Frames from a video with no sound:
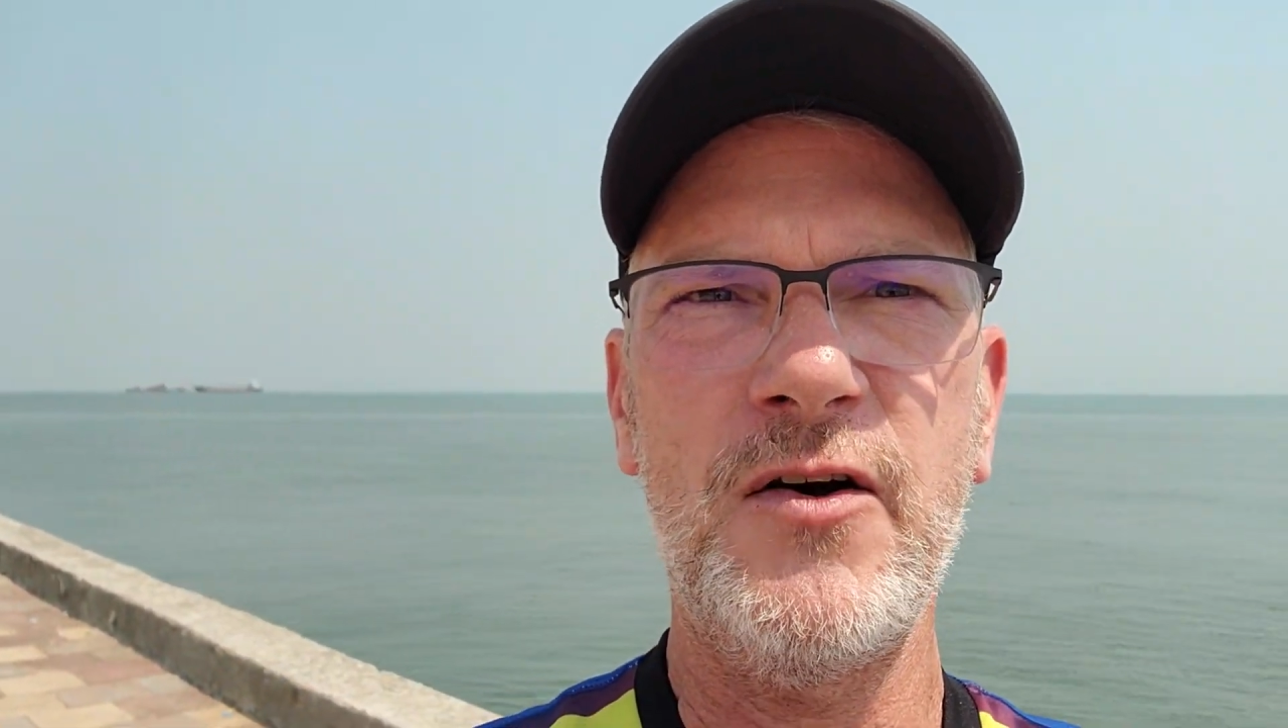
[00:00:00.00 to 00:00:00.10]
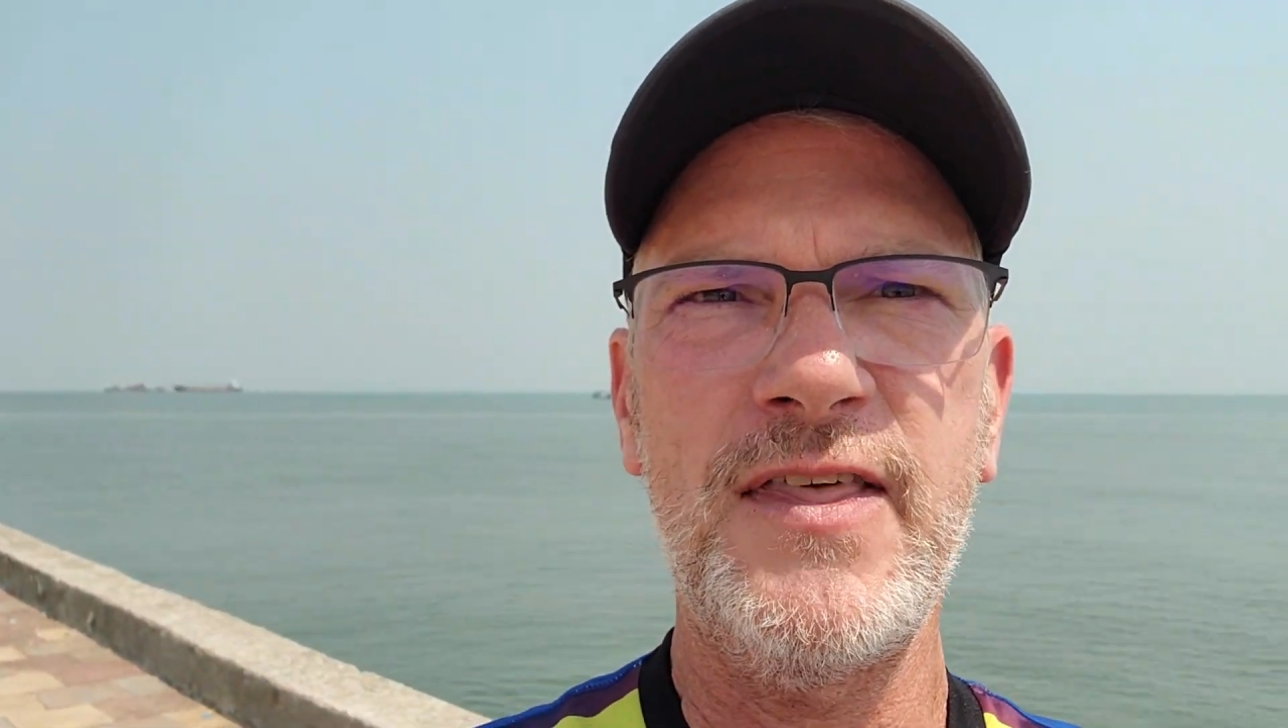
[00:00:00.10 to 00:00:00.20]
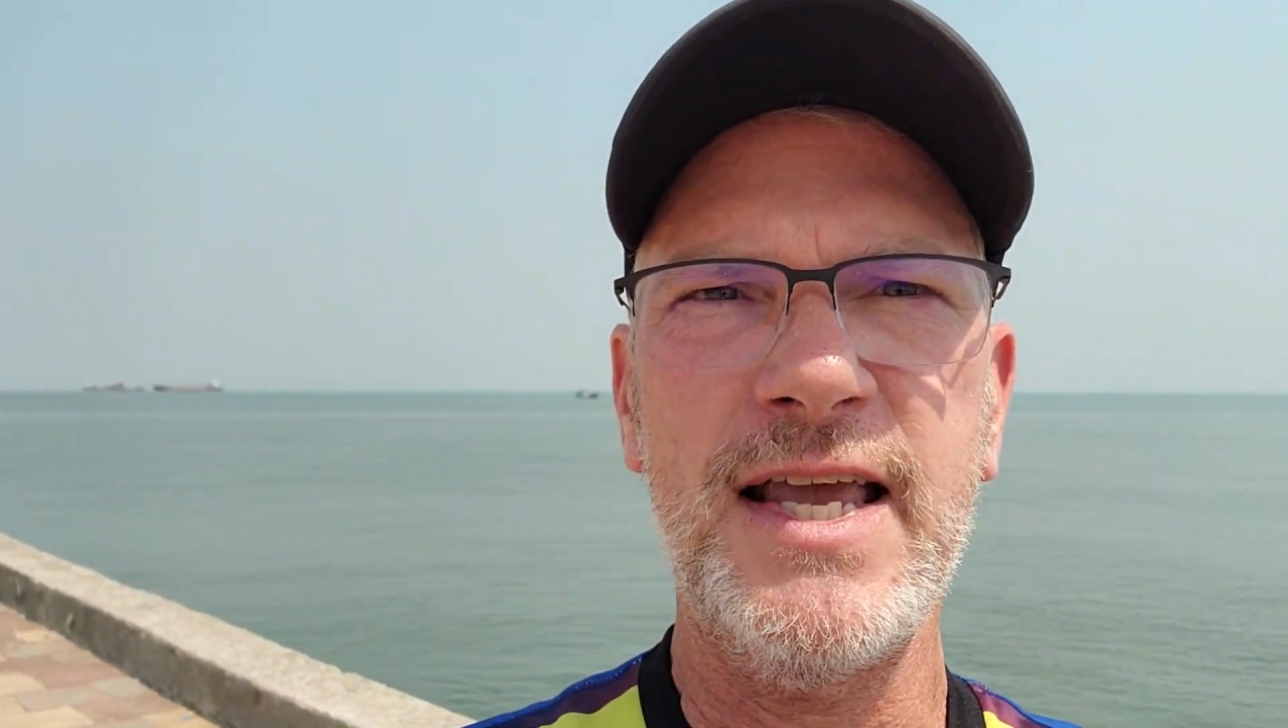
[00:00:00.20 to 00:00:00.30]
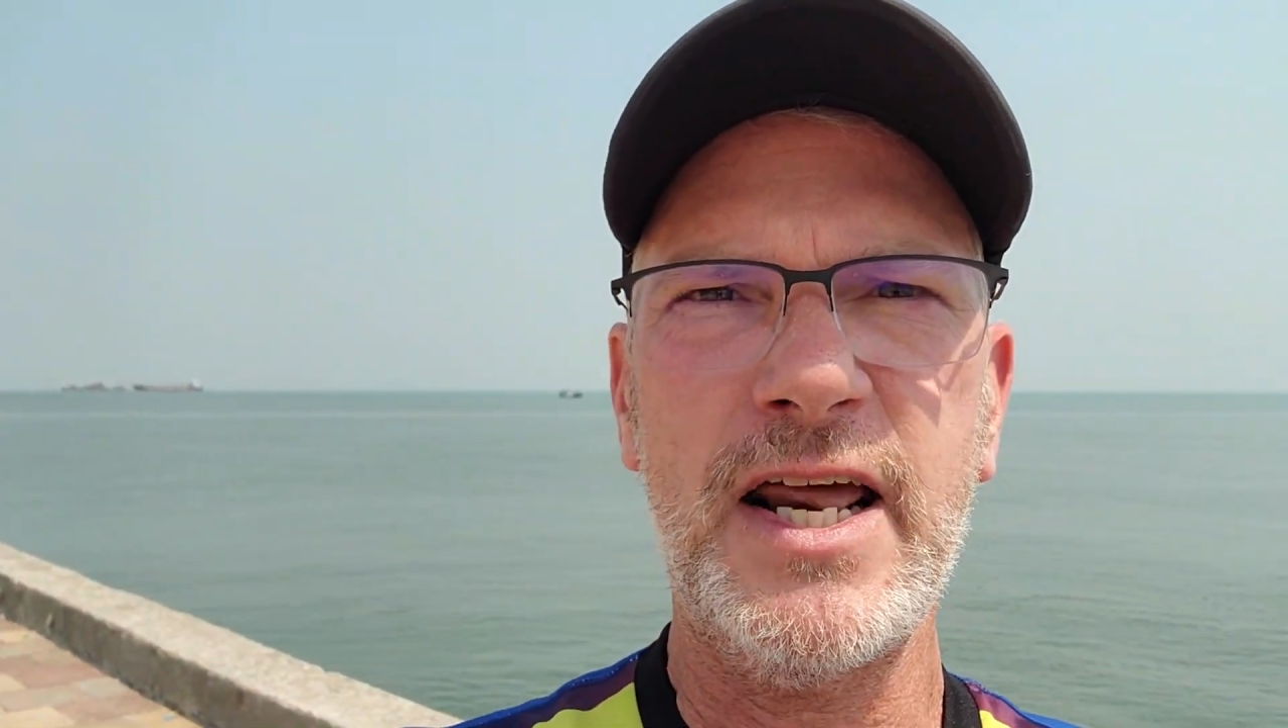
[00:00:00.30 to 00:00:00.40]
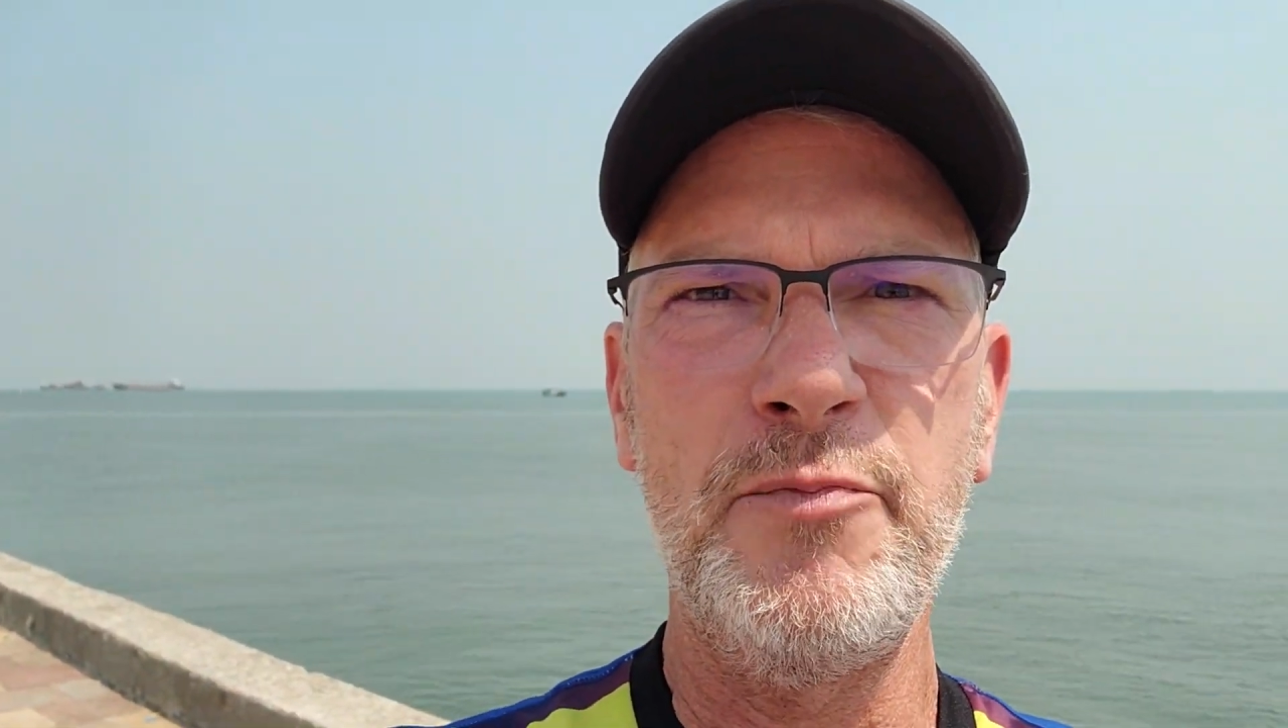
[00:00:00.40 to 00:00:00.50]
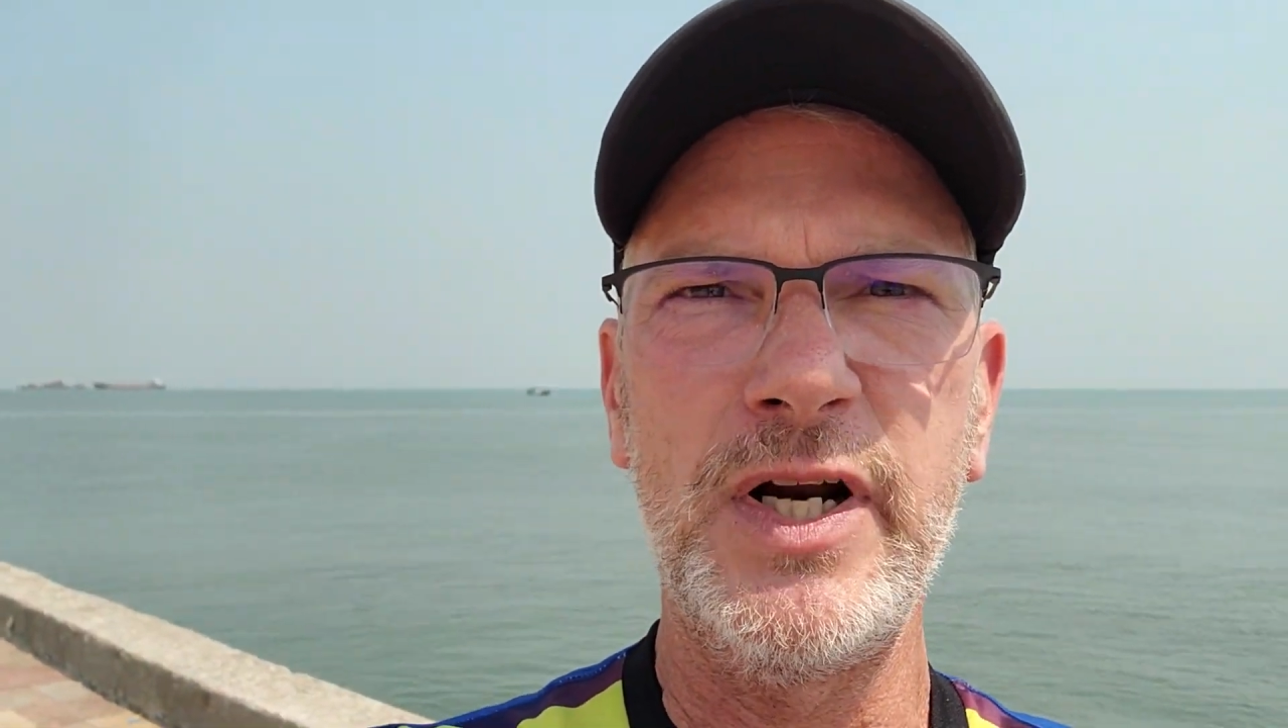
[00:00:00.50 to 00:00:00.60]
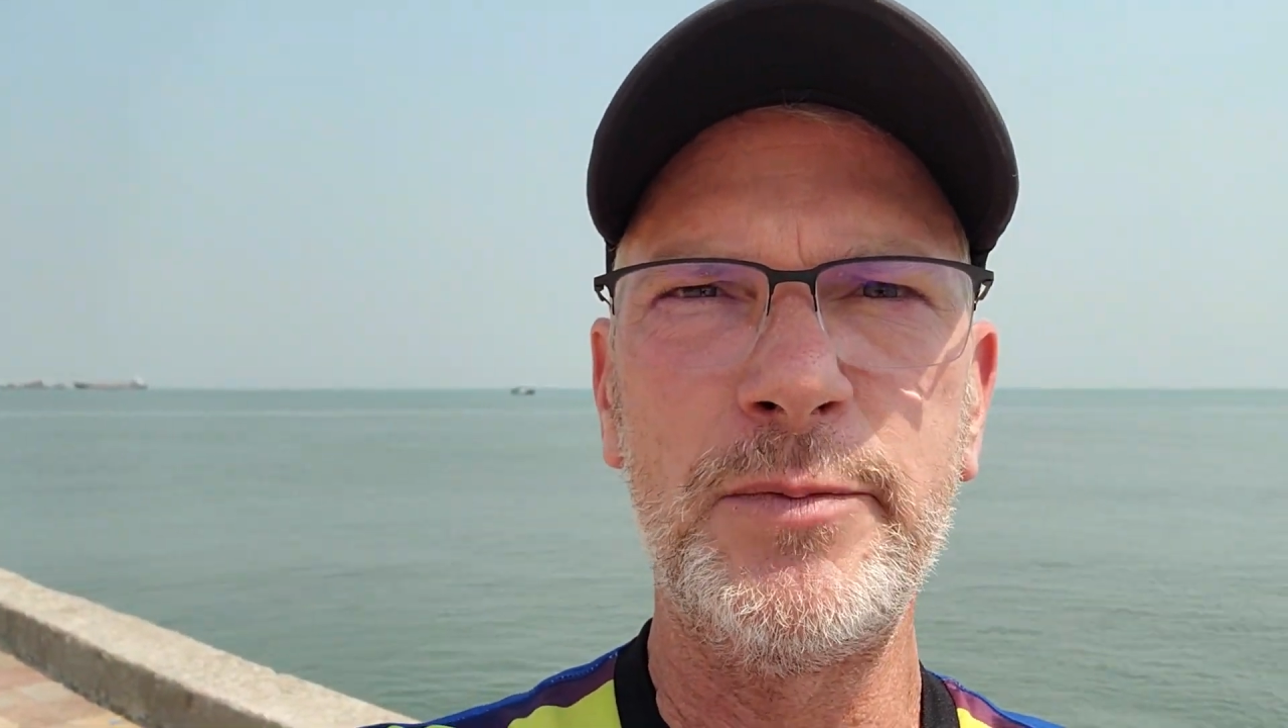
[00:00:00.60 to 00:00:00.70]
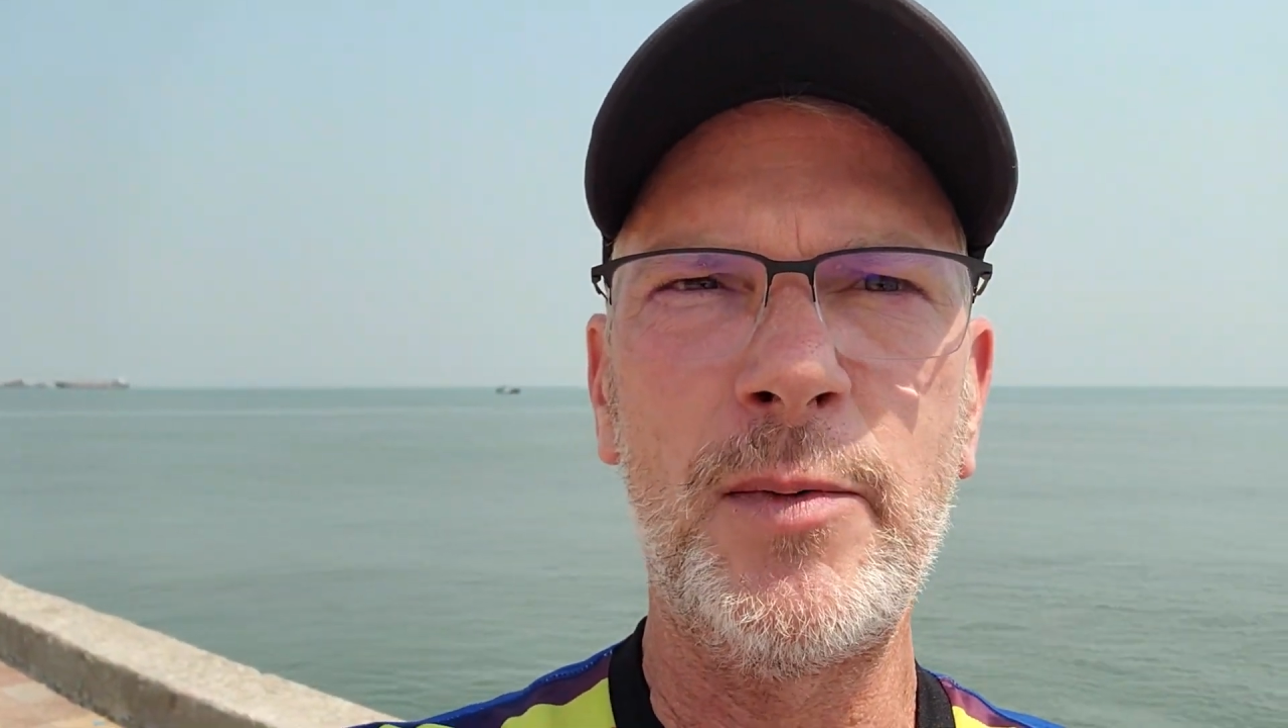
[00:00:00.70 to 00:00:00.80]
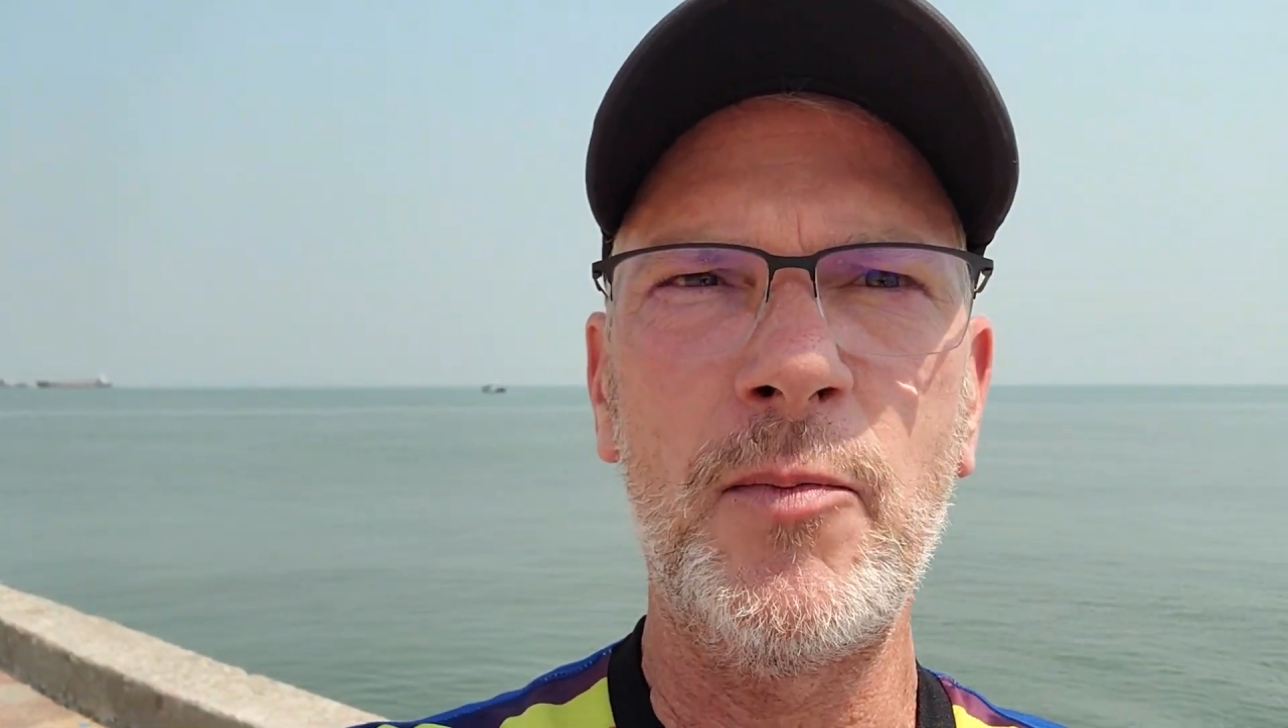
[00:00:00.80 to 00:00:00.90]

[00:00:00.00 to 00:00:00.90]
I think at a minimum